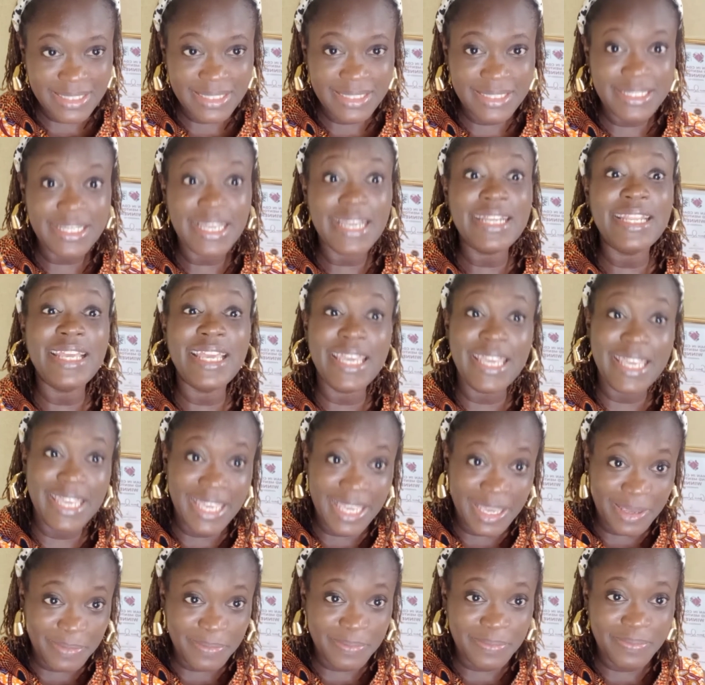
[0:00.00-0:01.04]
10
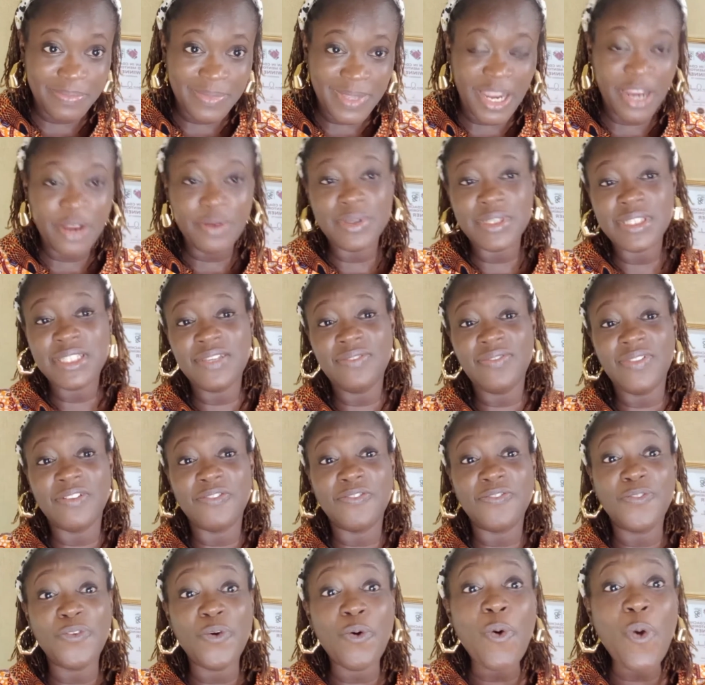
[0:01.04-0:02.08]
a.m. I received a
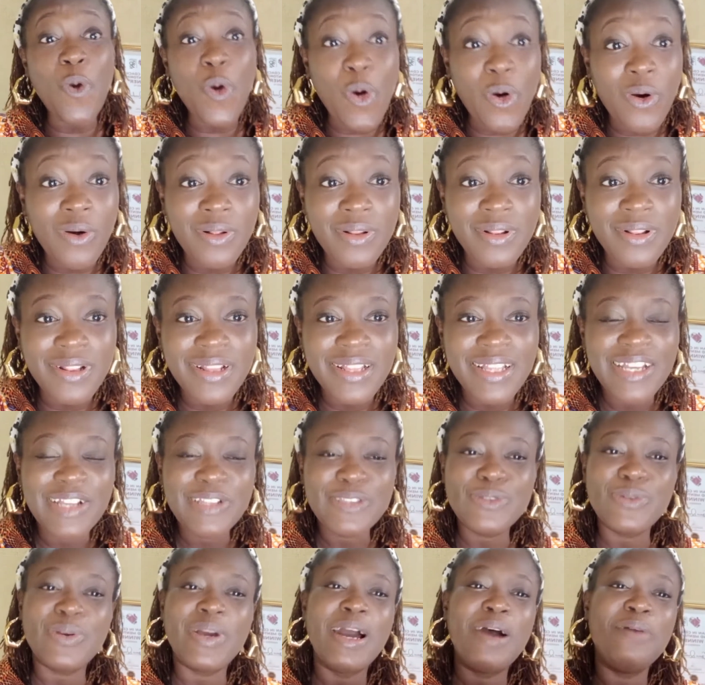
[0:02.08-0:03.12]
phone call
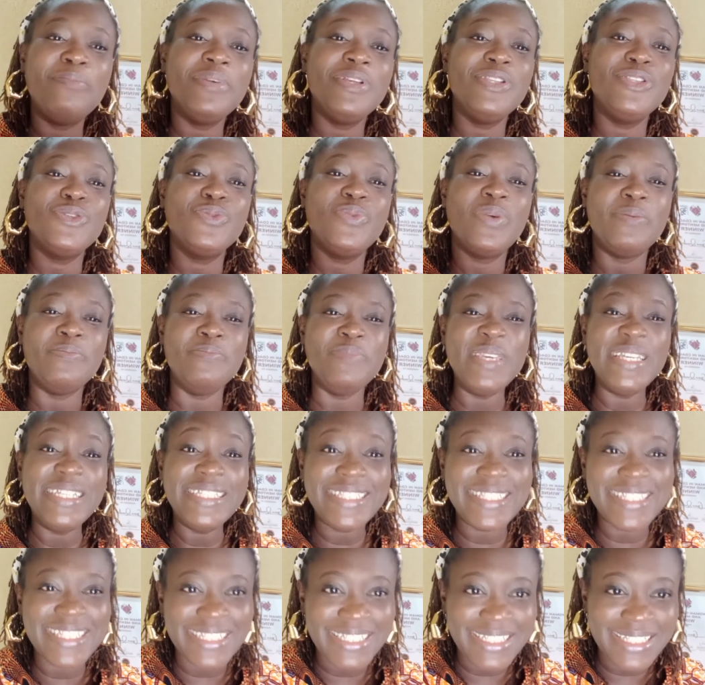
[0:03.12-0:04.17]
to come into a
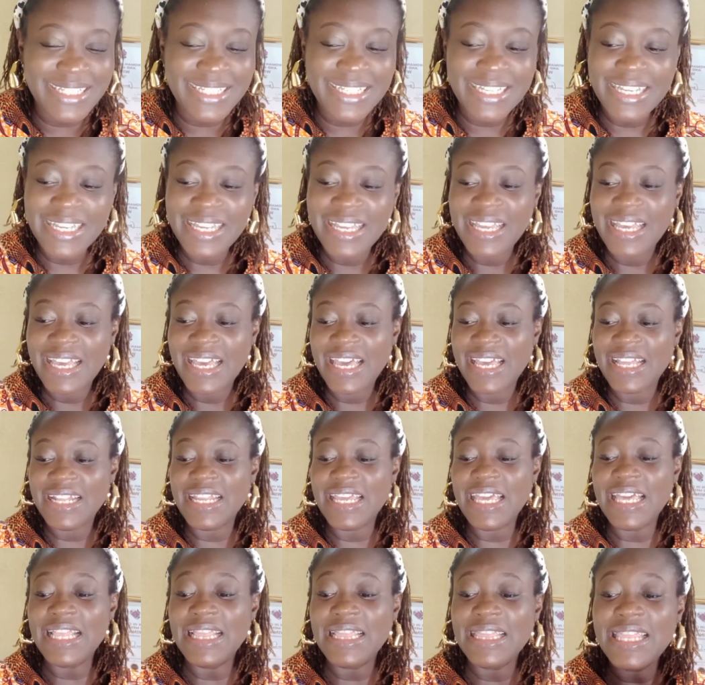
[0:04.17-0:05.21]
meeting, and
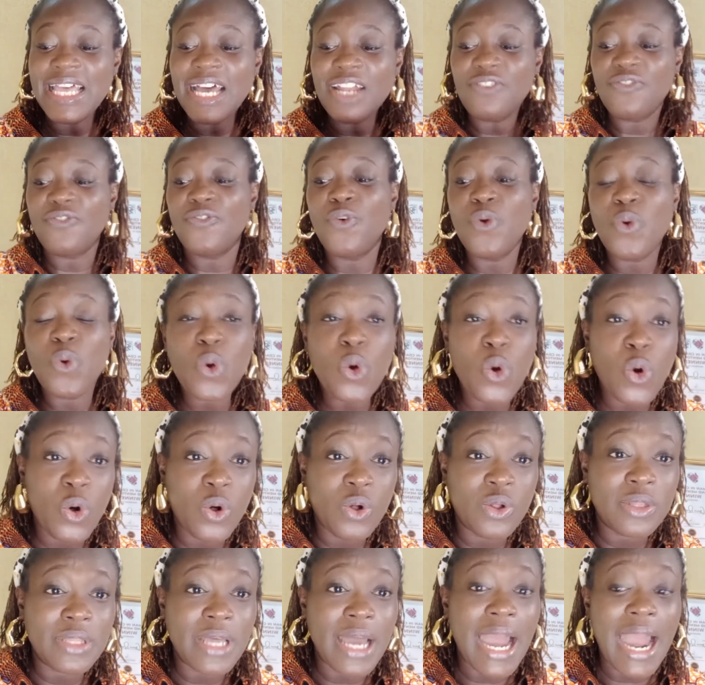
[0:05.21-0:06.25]
in that phone
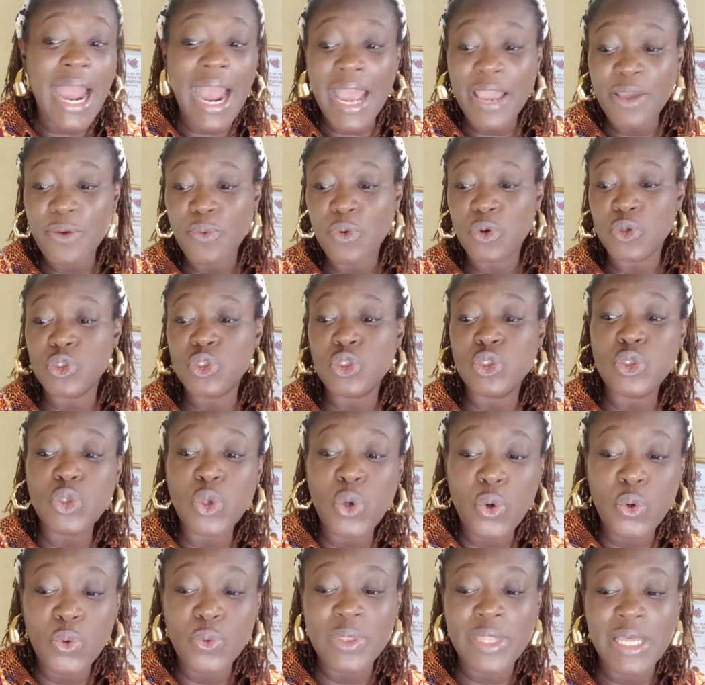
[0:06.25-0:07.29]
call I was
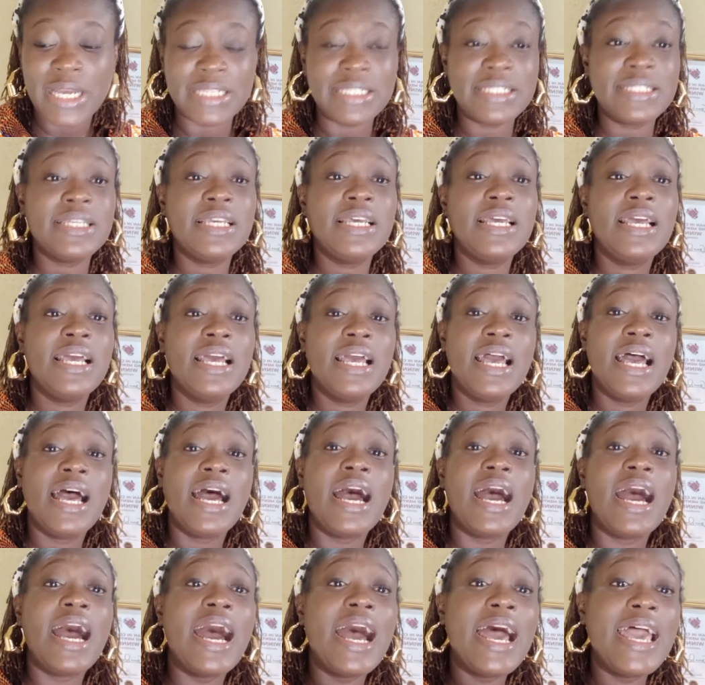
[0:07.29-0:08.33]
told that
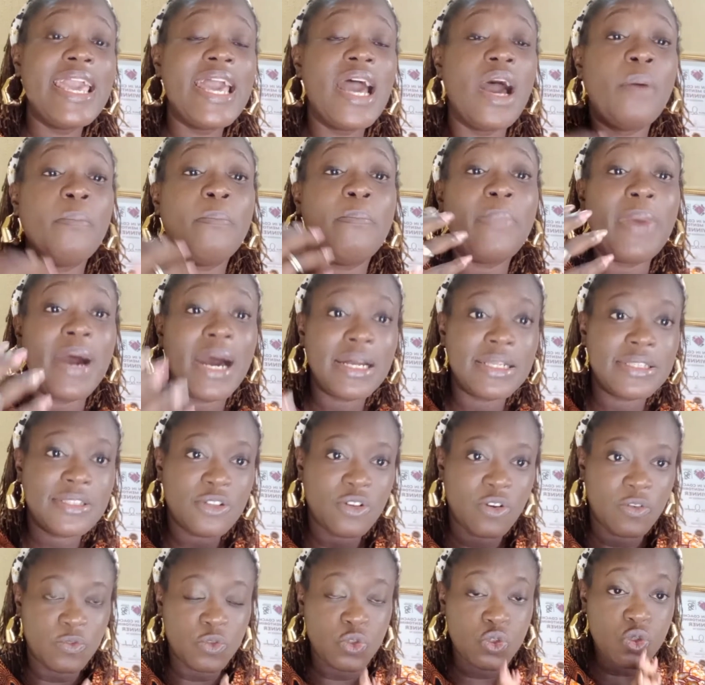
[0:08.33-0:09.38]
I am part
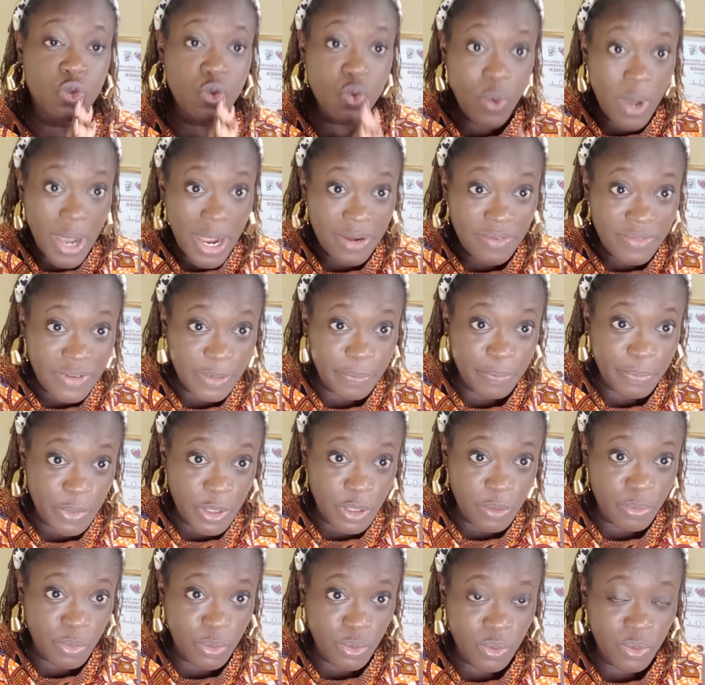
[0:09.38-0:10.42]
of 200
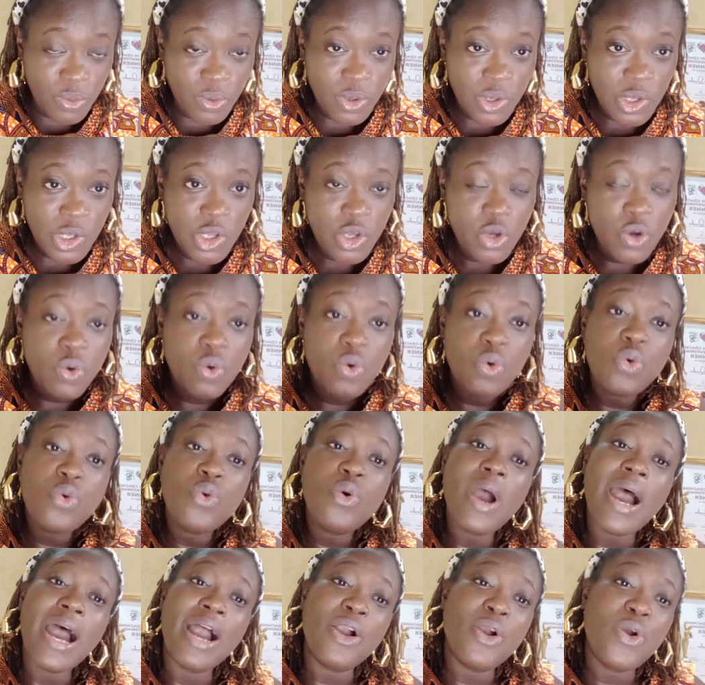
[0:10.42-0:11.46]
people who
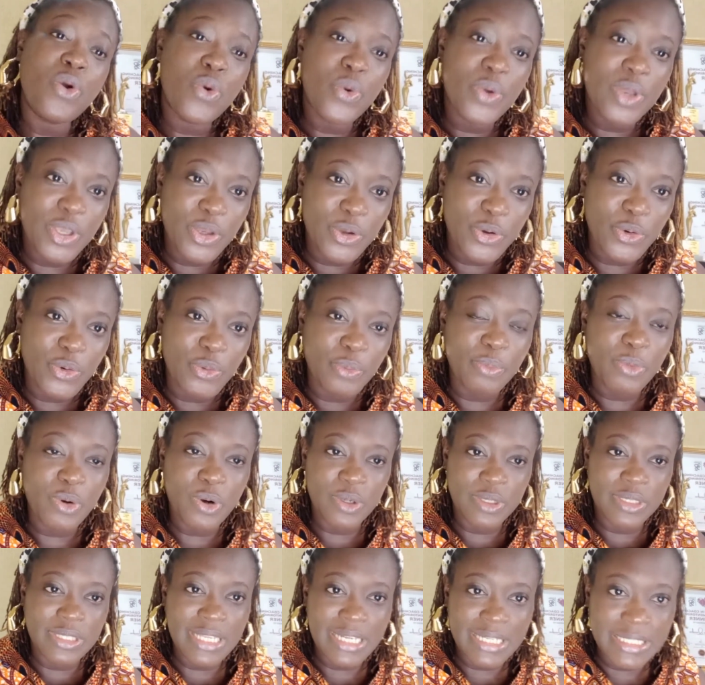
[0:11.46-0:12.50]
are going home
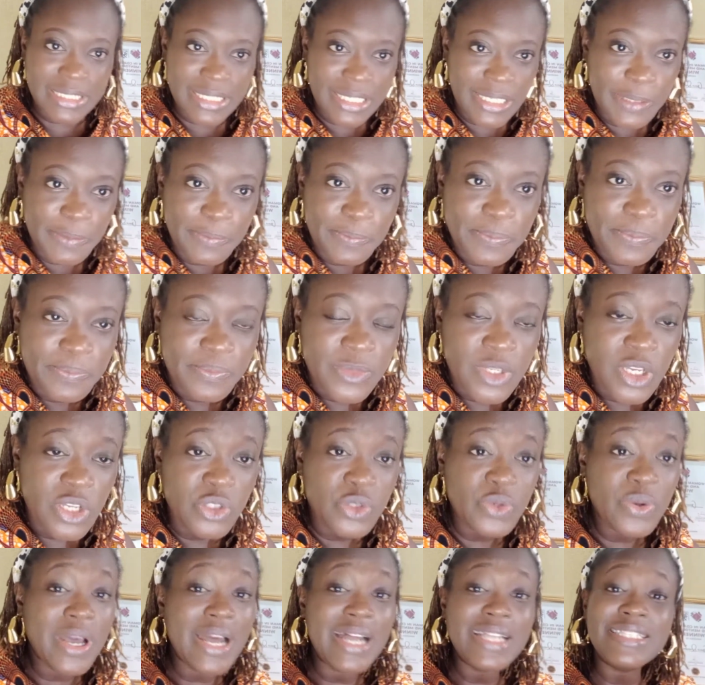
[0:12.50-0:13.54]
on that day.
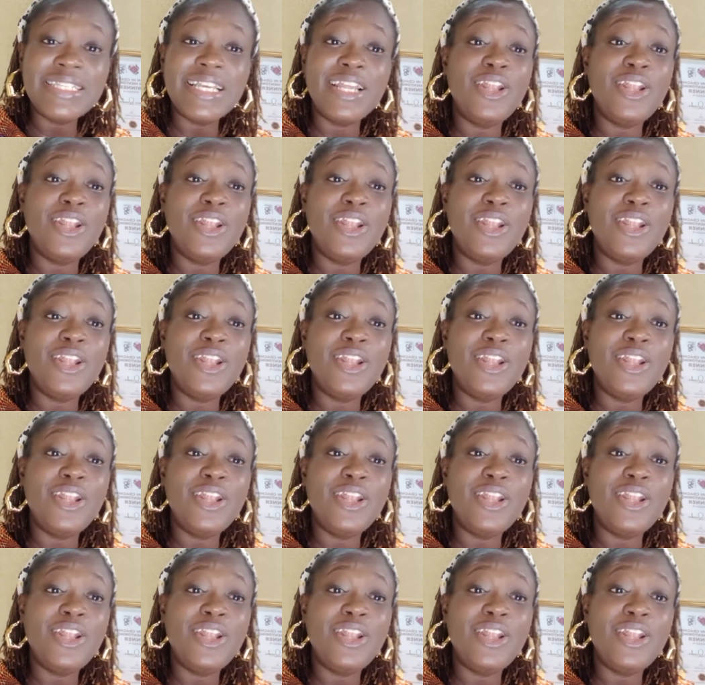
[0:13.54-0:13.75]
To cut a